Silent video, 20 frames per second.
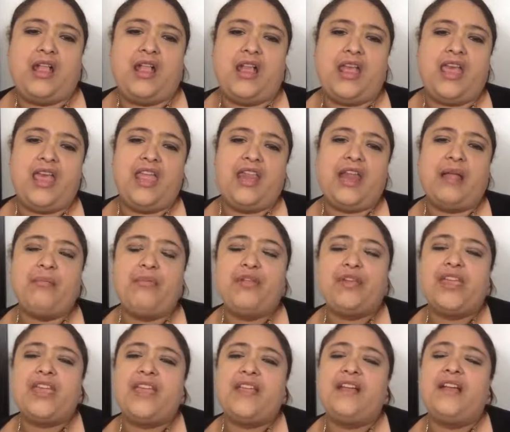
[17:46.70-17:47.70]
and I'm
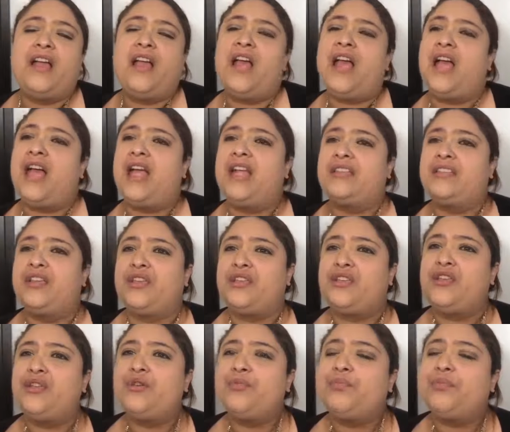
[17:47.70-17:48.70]
looking at
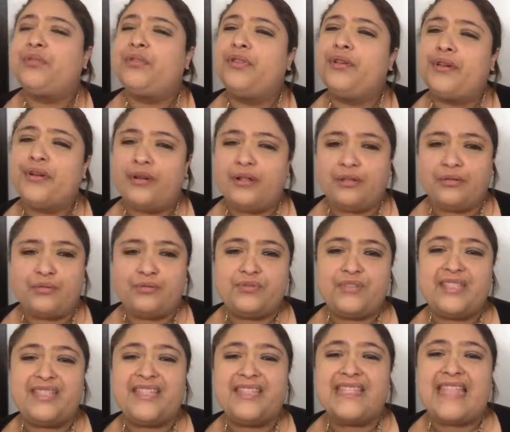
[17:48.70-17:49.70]
you plural,
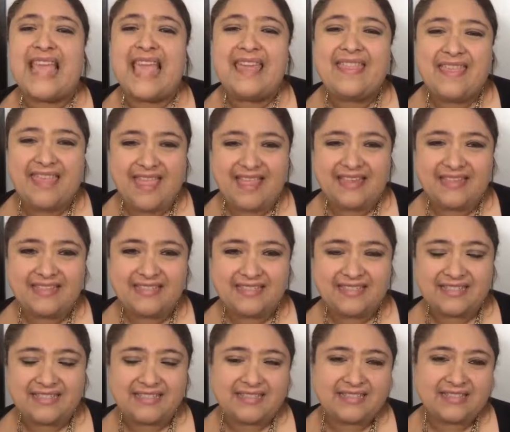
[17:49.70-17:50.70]

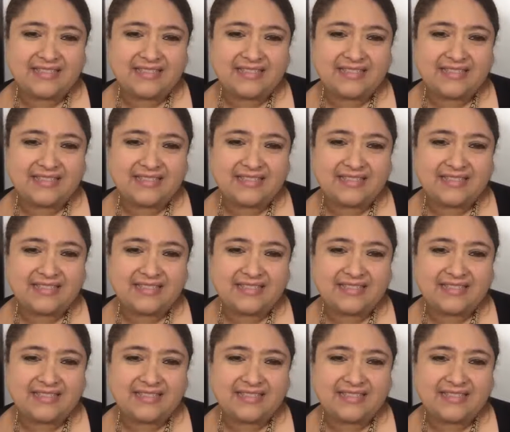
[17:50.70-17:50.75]
ustedes,